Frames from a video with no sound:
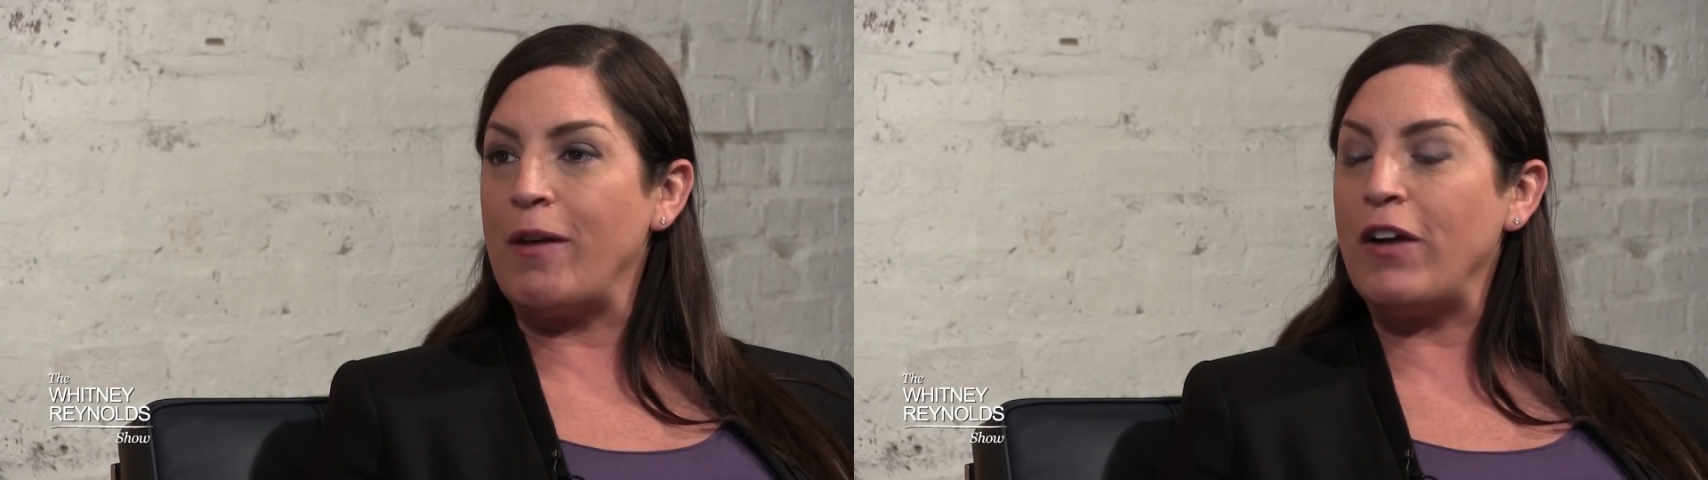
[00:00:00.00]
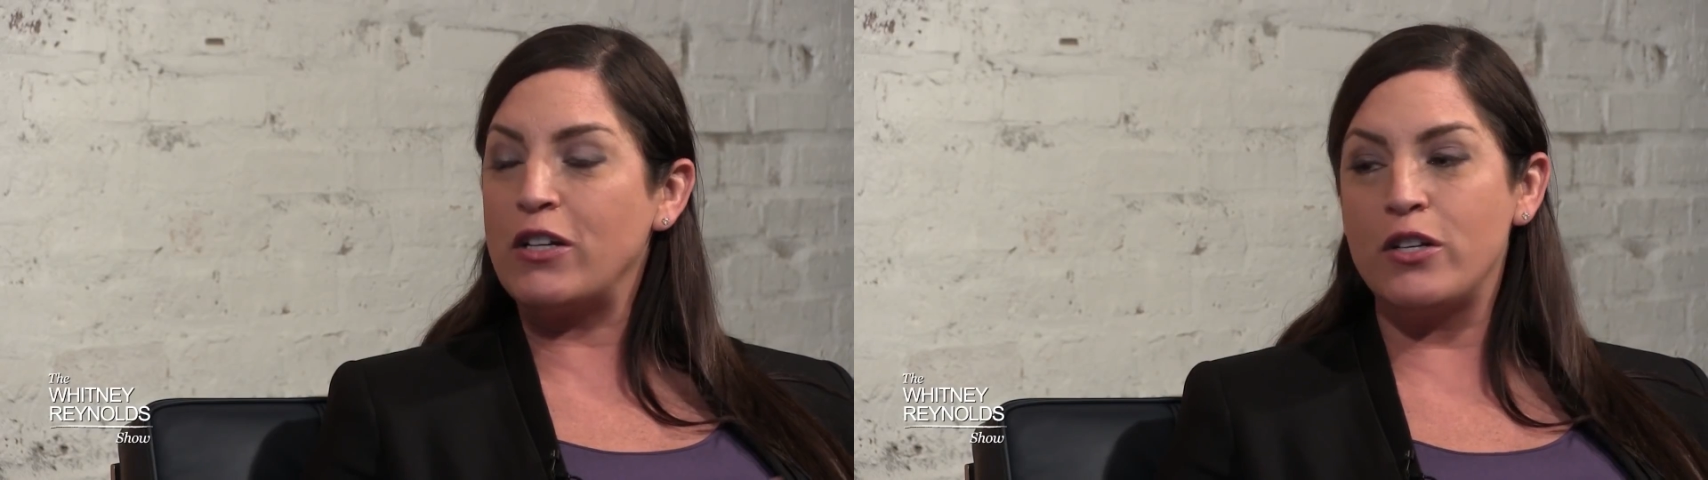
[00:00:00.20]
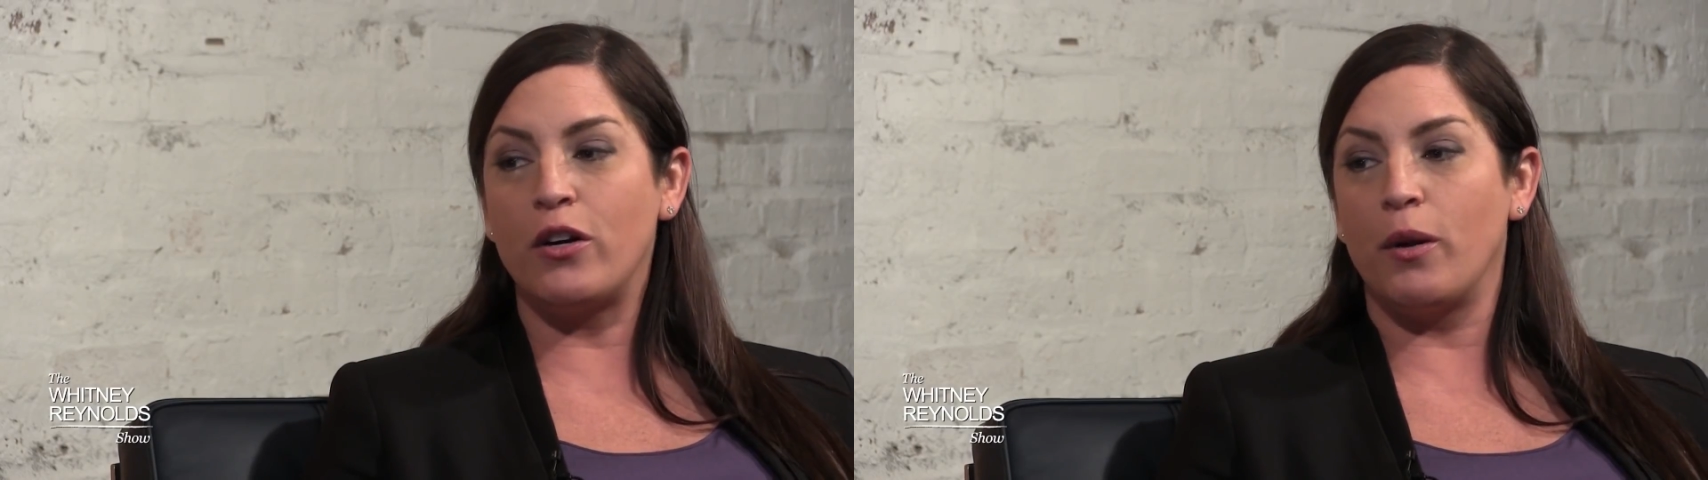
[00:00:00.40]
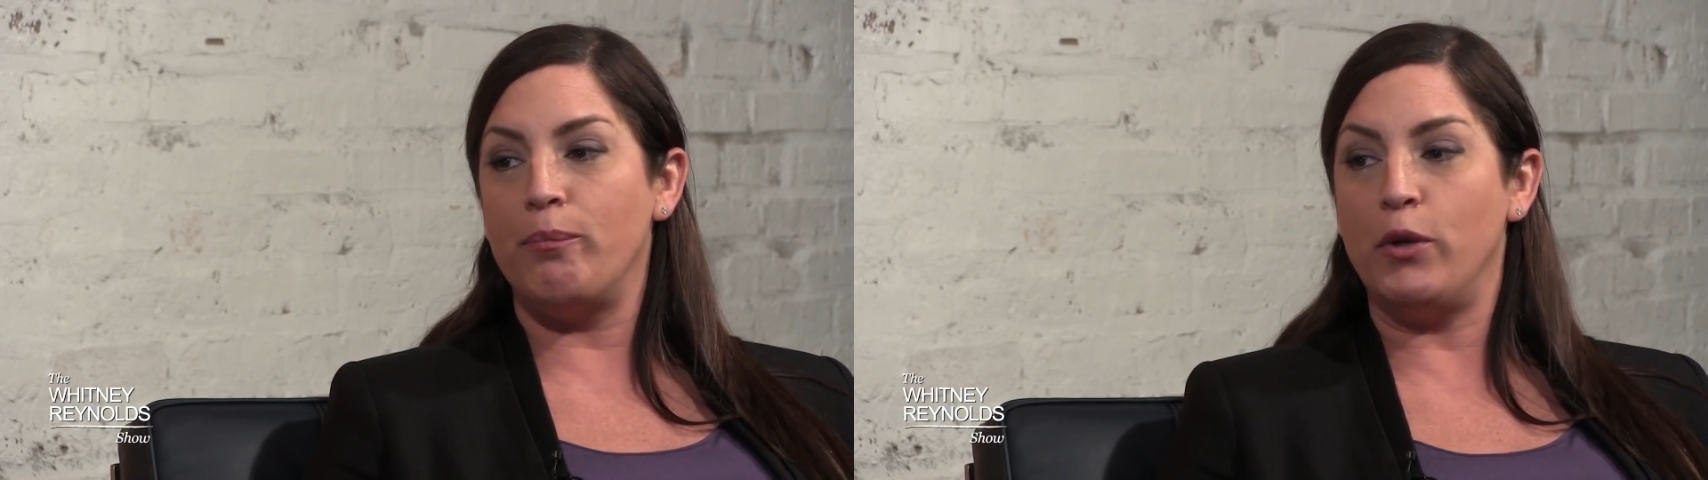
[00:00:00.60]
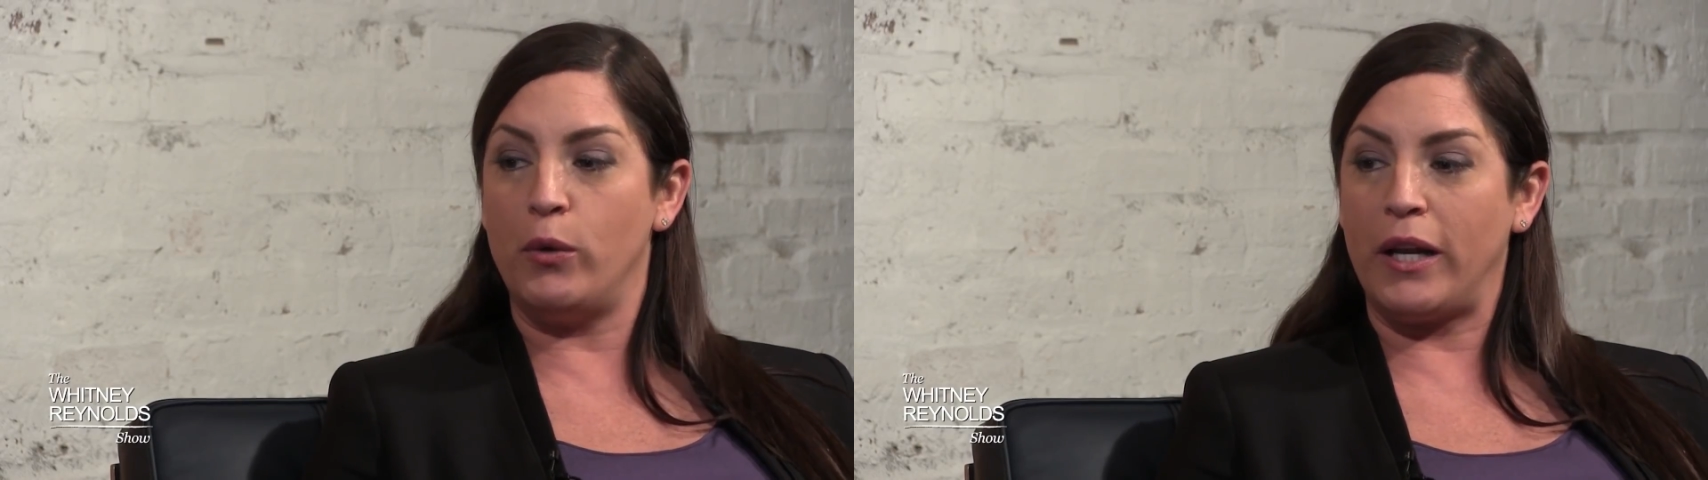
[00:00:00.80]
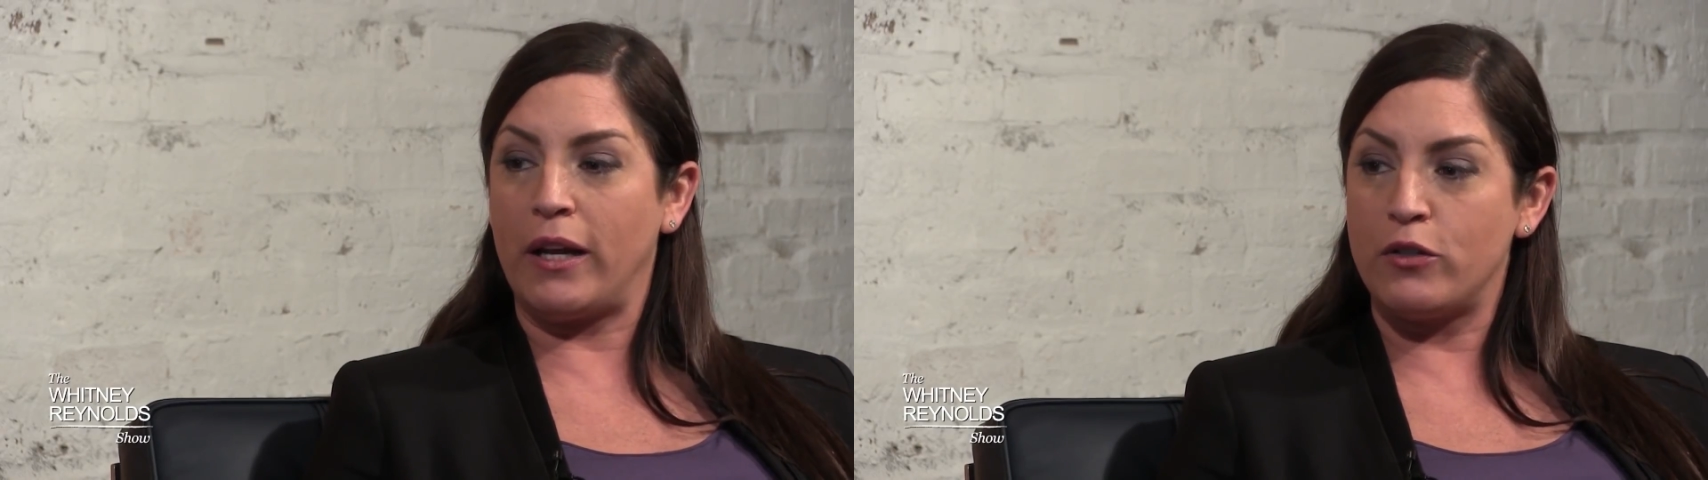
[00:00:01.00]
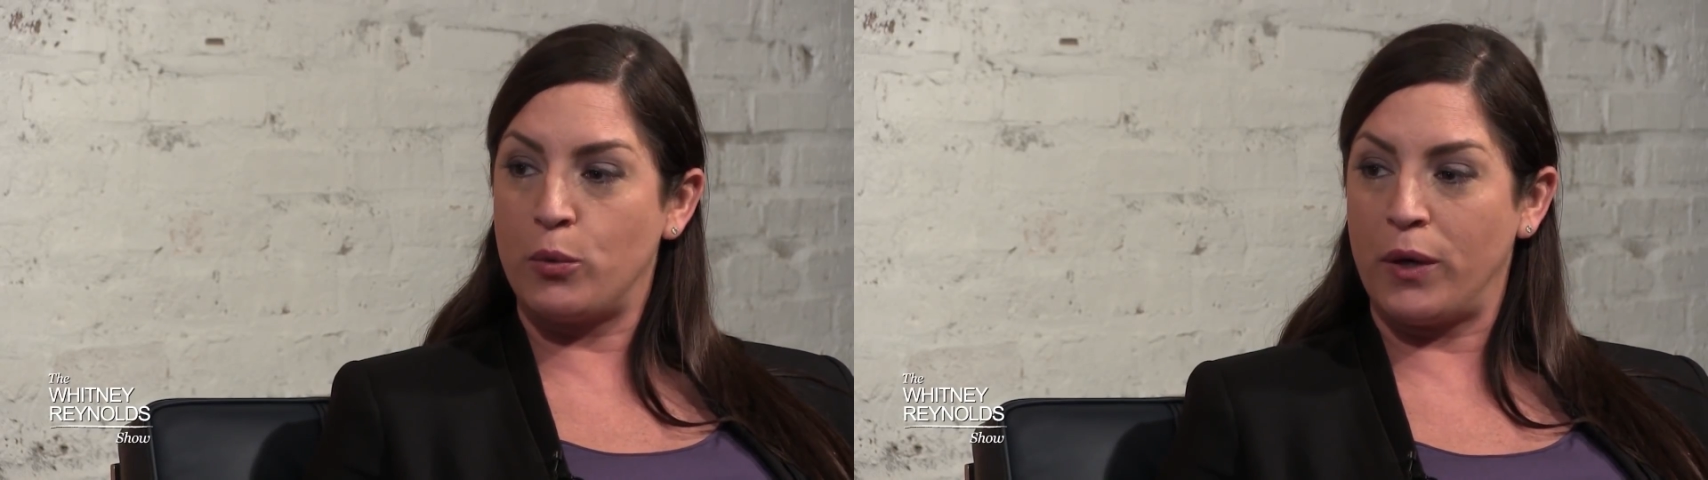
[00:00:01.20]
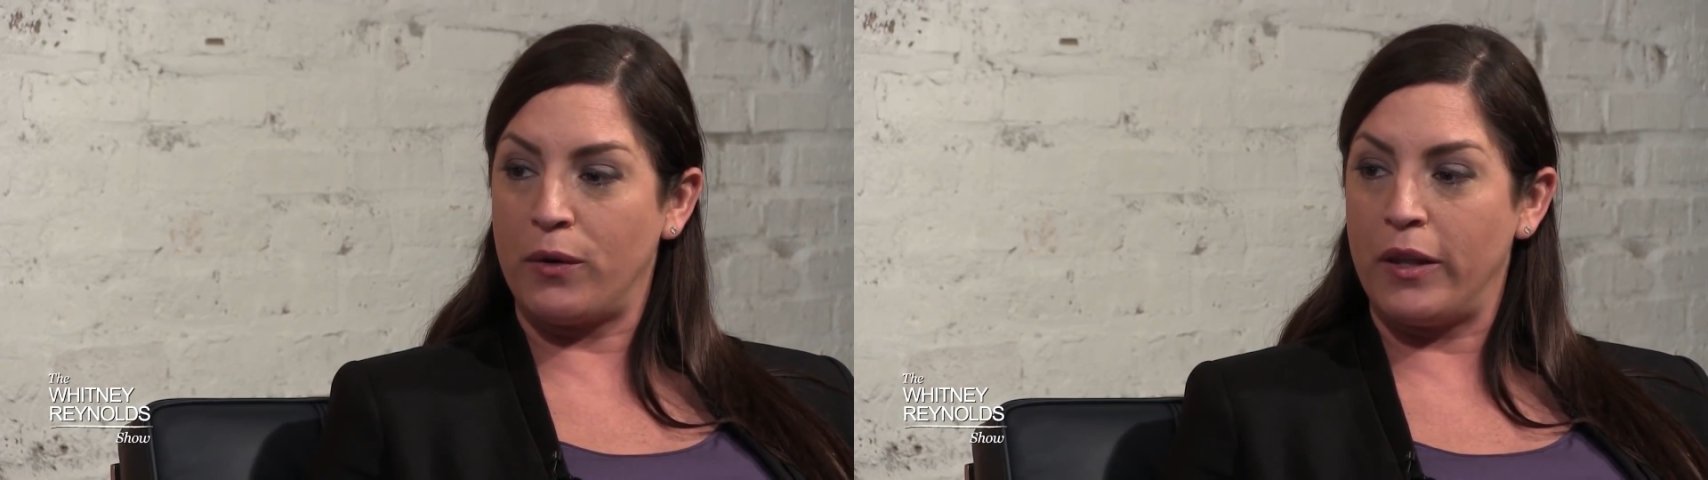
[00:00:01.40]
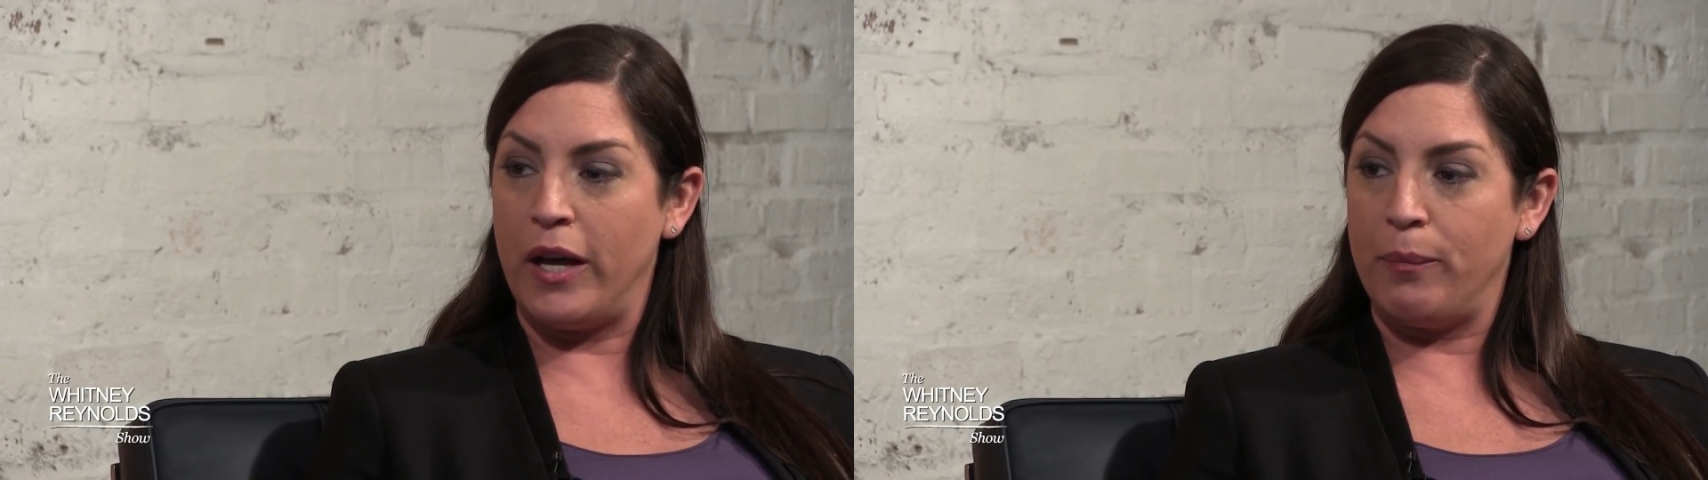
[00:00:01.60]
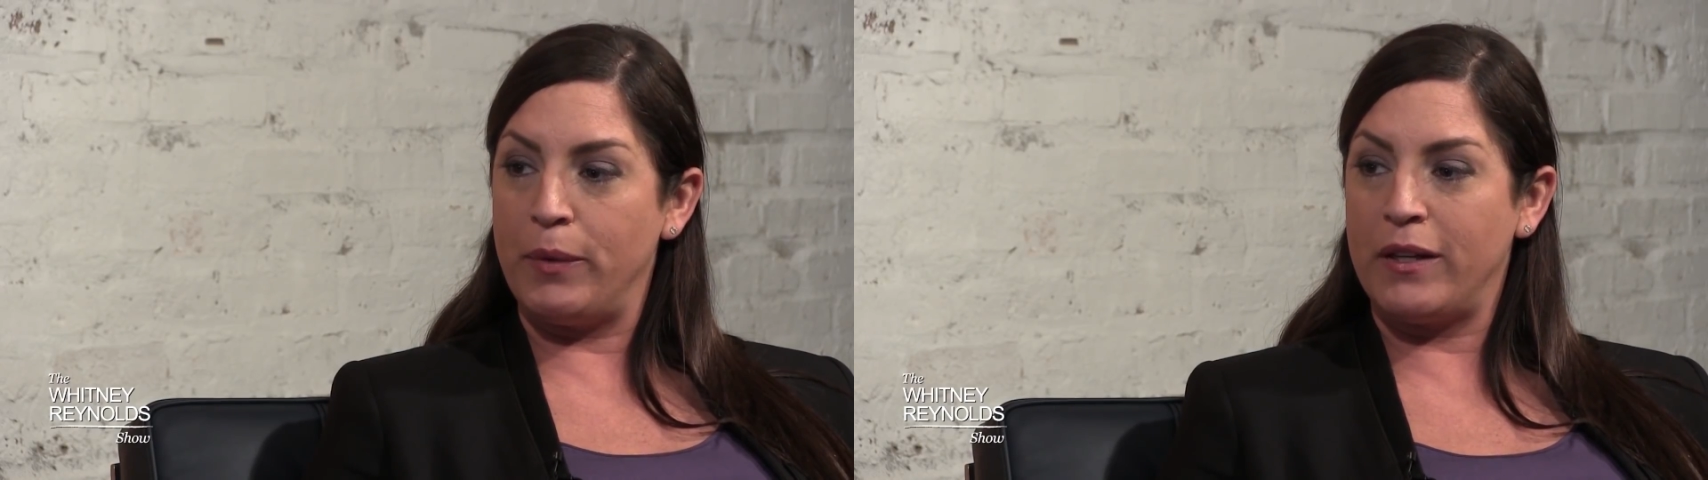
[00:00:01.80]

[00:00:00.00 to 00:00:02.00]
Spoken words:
I've actually started muting on Twitter a lot